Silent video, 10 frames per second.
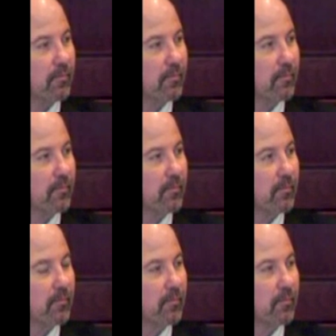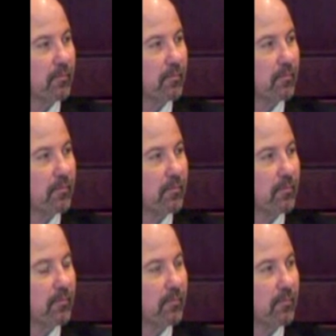
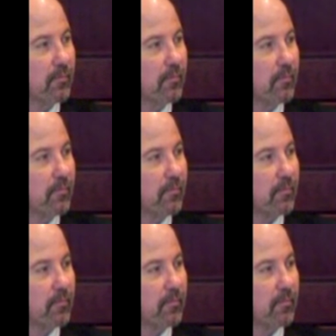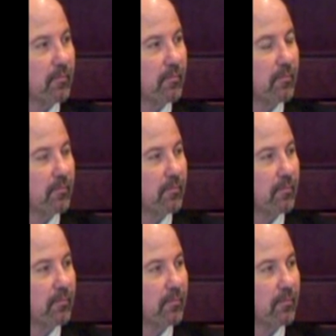
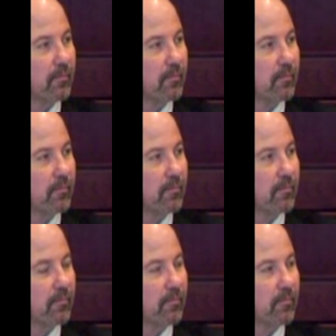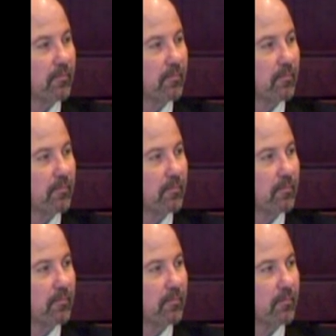
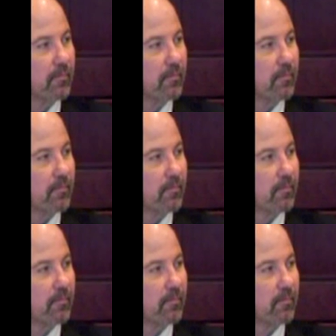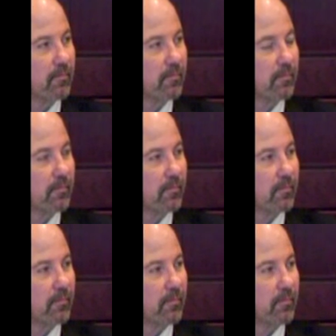
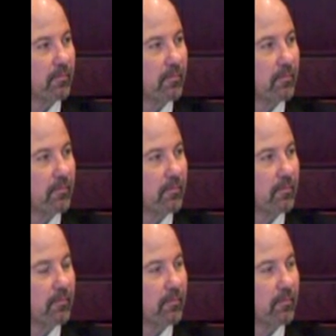[no speech]